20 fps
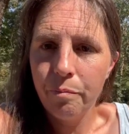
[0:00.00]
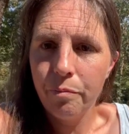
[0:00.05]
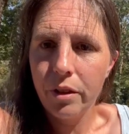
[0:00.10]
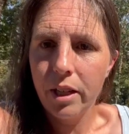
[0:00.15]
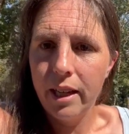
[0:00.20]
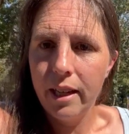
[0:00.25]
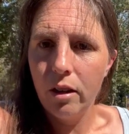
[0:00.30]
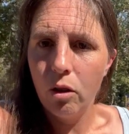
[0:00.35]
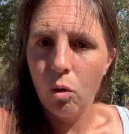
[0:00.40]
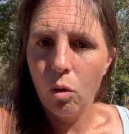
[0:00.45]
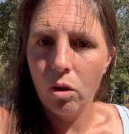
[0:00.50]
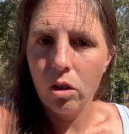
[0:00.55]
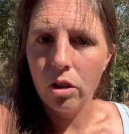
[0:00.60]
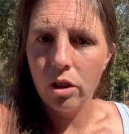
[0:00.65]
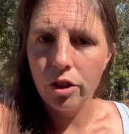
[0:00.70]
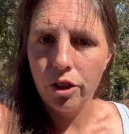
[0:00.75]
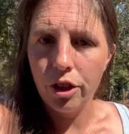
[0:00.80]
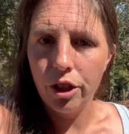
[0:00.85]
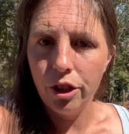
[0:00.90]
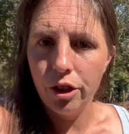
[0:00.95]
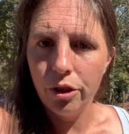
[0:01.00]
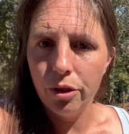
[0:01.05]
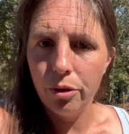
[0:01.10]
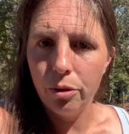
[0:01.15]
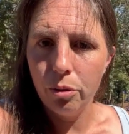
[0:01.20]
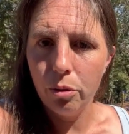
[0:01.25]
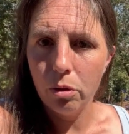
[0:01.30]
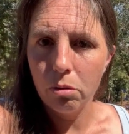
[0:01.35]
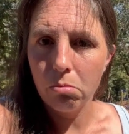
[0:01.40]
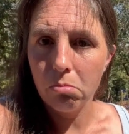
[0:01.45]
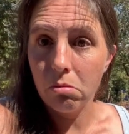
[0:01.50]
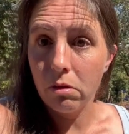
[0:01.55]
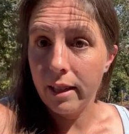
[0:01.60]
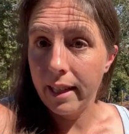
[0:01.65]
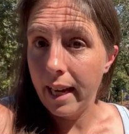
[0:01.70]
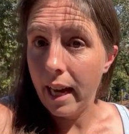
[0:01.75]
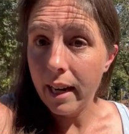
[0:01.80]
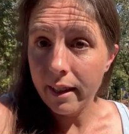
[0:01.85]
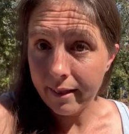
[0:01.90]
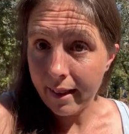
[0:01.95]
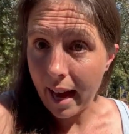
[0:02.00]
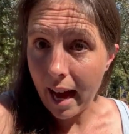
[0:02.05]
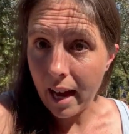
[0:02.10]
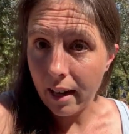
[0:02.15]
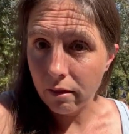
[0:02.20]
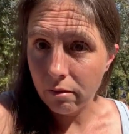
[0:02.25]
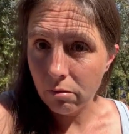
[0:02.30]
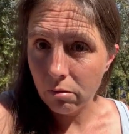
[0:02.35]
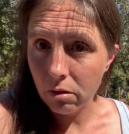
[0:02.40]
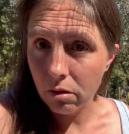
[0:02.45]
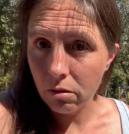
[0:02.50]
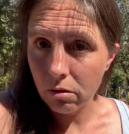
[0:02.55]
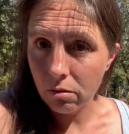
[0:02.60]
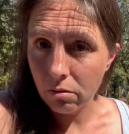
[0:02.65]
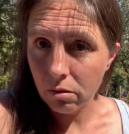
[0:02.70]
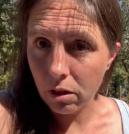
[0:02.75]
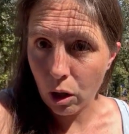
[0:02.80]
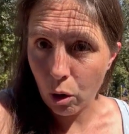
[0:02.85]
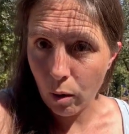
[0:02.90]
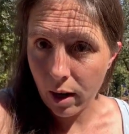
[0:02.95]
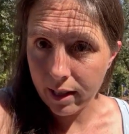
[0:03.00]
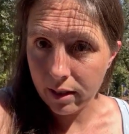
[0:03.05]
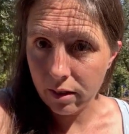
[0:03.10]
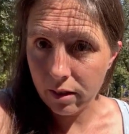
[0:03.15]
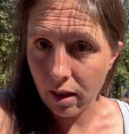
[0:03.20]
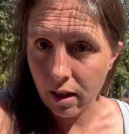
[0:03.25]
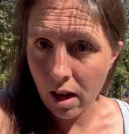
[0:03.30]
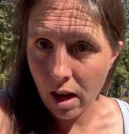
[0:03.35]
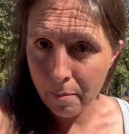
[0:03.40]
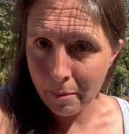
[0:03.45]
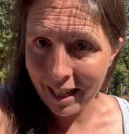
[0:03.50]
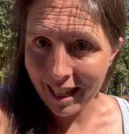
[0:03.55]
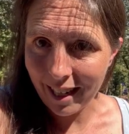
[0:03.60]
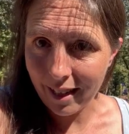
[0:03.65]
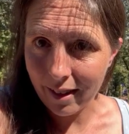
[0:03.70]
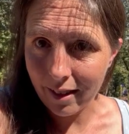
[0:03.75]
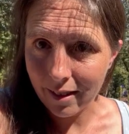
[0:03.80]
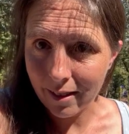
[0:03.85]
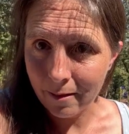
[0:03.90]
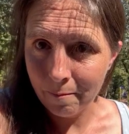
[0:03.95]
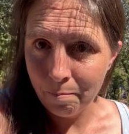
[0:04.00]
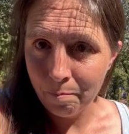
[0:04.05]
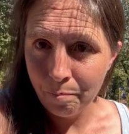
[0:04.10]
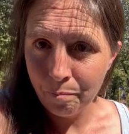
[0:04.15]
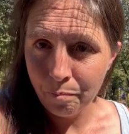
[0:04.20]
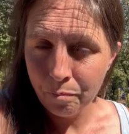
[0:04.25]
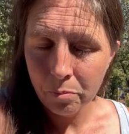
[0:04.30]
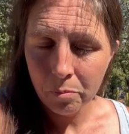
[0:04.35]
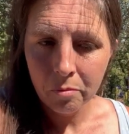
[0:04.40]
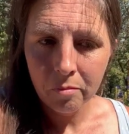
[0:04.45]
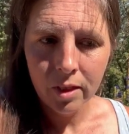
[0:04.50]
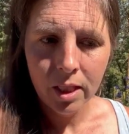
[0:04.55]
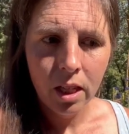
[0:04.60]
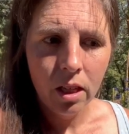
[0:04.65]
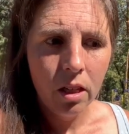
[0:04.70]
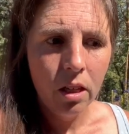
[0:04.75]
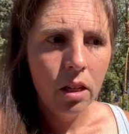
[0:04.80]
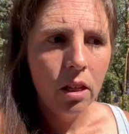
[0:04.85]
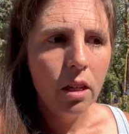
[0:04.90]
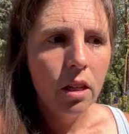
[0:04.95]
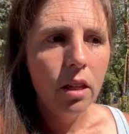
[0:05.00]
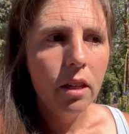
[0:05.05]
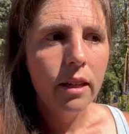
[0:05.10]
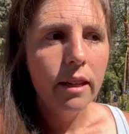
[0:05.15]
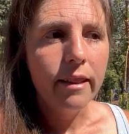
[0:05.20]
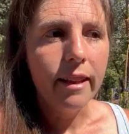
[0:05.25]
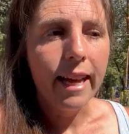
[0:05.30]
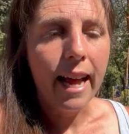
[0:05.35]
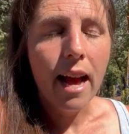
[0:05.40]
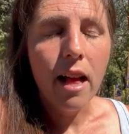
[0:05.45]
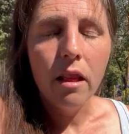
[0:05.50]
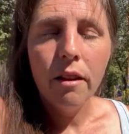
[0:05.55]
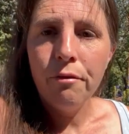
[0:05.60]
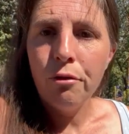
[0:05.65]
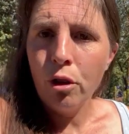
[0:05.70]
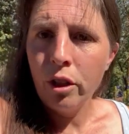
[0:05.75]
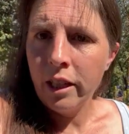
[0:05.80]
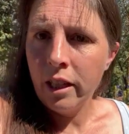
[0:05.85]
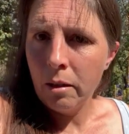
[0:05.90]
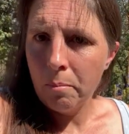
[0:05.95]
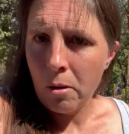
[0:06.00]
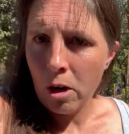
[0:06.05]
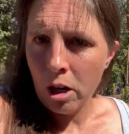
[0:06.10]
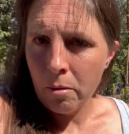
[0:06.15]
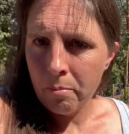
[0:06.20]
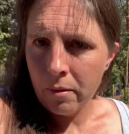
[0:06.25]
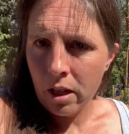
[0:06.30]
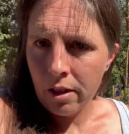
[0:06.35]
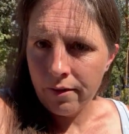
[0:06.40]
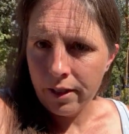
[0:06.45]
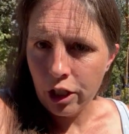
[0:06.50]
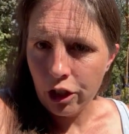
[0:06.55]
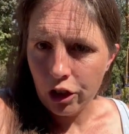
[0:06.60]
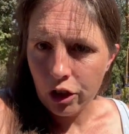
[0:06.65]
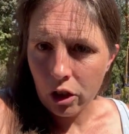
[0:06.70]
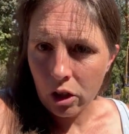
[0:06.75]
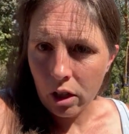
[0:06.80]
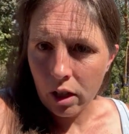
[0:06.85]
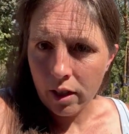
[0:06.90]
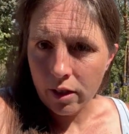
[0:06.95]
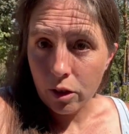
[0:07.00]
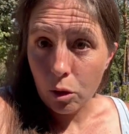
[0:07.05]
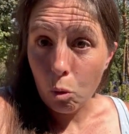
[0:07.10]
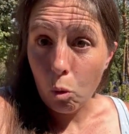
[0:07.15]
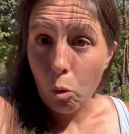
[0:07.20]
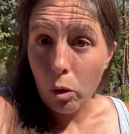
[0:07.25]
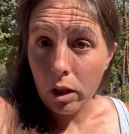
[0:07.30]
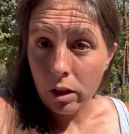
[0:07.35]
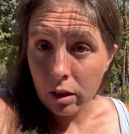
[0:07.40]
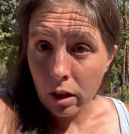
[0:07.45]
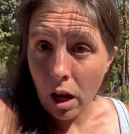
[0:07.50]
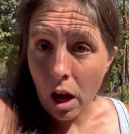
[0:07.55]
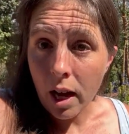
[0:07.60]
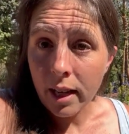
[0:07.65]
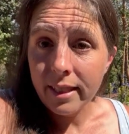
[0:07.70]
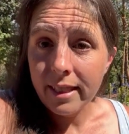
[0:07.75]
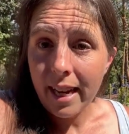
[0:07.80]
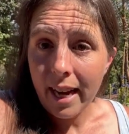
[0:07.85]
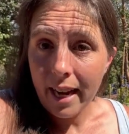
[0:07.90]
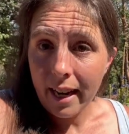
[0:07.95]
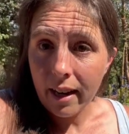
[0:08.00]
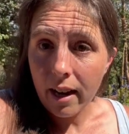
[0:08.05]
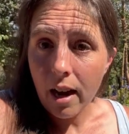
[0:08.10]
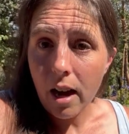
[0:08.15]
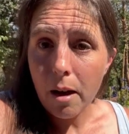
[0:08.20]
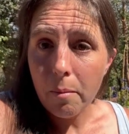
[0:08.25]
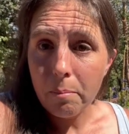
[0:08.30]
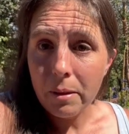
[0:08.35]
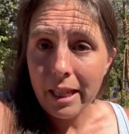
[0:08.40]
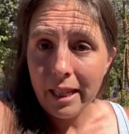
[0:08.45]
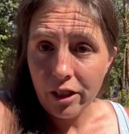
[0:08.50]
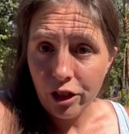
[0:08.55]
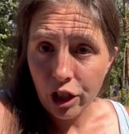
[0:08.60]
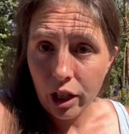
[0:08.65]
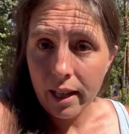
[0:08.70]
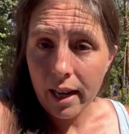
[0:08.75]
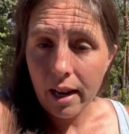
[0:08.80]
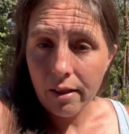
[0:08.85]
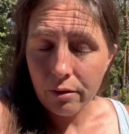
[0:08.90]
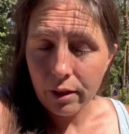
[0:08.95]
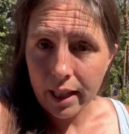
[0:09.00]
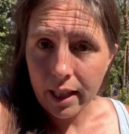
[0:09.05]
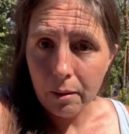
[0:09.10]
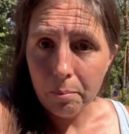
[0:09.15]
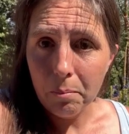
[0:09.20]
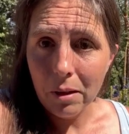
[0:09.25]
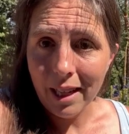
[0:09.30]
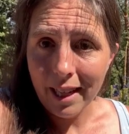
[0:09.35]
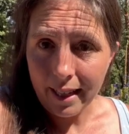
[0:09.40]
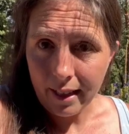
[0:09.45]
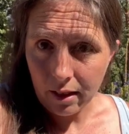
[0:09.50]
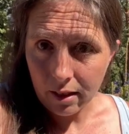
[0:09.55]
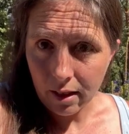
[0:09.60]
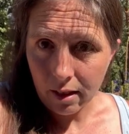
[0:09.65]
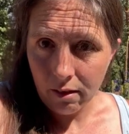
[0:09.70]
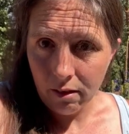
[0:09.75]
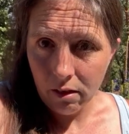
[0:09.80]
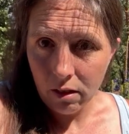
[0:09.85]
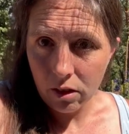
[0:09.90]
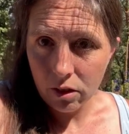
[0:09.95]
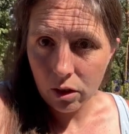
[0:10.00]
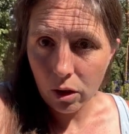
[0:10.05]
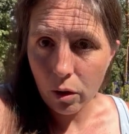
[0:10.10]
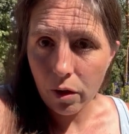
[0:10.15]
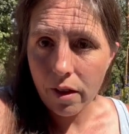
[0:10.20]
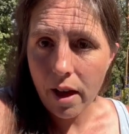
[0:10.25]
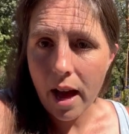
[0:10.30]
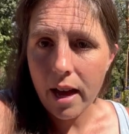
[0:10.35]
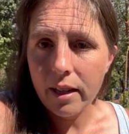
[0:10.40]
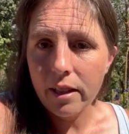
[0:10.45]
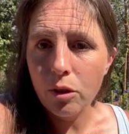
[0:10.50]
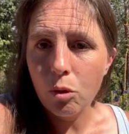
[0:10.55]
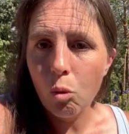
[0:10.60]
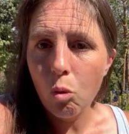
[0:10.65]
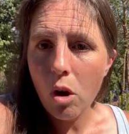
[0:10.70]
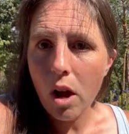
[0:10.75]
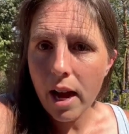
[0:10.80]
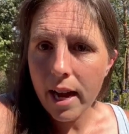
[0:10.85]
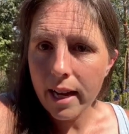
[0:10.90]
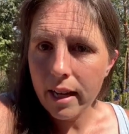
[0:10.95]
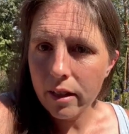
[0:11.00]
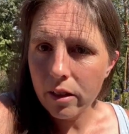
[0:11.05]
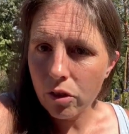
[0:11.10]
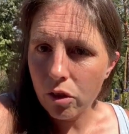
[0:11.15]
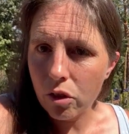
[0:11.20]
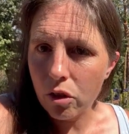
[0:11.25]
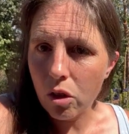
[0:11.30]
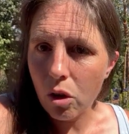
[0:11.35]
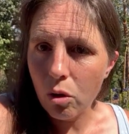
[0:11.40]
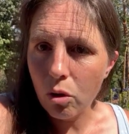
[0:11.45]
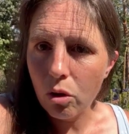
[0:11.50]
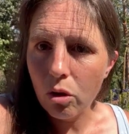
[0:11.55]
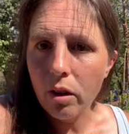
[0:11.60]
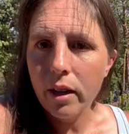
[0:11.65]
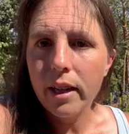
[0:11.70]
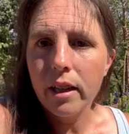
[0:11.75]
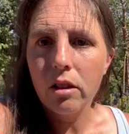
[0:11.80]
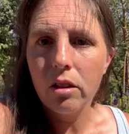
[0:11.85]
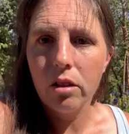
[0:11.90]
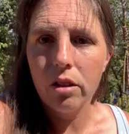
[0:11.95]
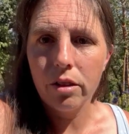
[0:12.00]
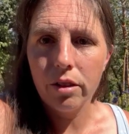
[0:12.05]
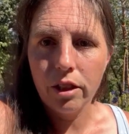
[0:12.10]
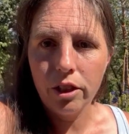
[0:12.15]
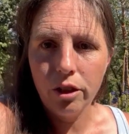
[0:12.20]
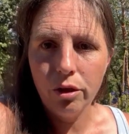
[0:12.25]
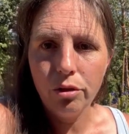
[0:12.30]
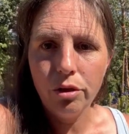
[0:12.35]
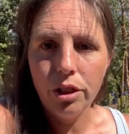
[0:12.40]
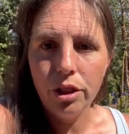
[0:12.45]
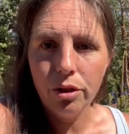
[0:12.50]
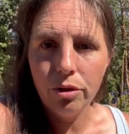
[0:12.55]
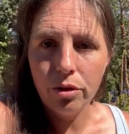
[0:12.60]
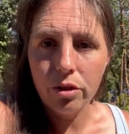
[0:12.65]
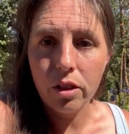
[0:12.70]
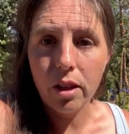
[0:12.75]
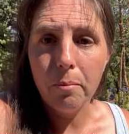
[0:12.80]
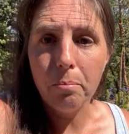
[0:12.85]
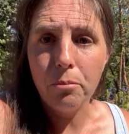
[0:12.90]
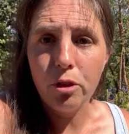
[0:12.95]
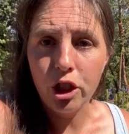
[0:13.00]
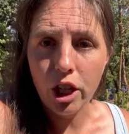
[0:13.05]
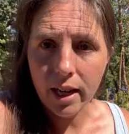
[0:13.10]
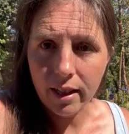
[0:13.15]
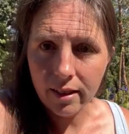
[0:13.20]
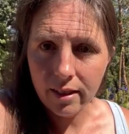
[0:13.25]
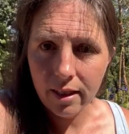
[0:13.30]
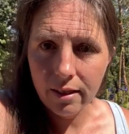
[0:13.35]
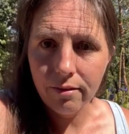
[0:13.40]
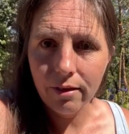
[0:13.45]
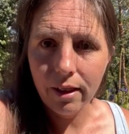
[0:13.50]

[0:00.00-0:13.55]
in order to get that request accommodated. The California Department of Insurance will not take up each and every complaint. So that is why it is so critical that you use objective